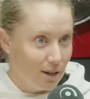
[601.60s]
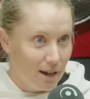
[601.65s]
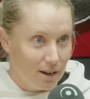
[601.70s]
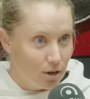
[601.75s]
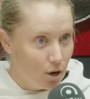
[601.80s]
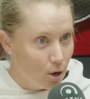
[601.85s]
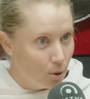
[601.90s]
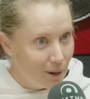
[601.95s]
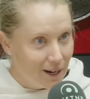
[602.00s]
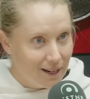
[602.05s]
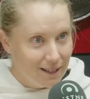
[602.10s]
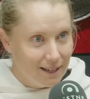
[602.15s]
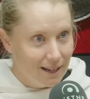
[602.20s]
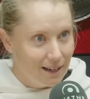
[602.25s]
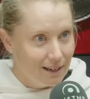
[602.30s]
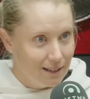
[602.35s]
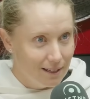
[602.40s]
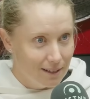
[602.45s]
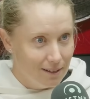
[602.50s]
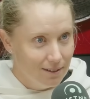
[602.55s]
had no way to
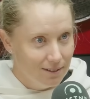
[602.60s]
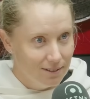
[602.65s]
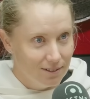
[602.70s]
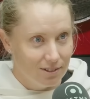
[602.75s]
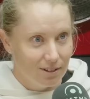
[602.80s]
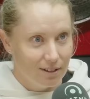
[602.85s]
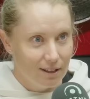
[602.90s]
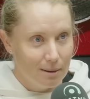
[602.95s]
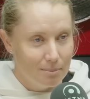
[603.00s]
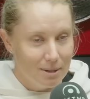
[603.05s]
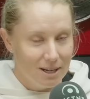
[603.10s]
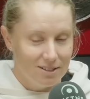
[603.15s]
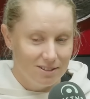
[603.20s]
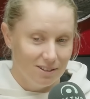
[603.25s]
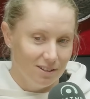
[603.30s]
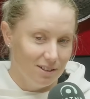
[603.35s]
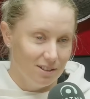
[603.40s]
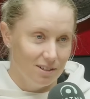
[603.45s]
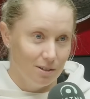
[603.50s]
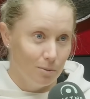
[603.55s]
get in. So they
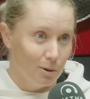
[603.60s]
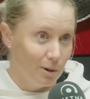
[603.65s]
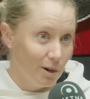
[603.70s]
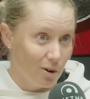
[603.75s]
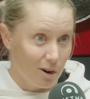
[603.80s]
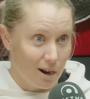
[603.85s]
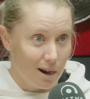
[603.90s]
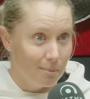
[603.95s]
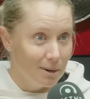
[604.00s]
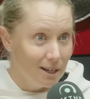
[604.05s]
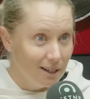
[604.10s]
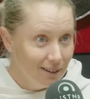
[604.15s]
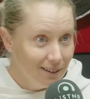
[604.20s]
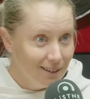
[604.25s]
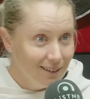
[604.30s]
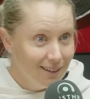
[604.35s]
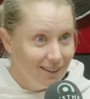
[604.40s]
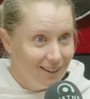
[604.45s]
basically said, we're not coming.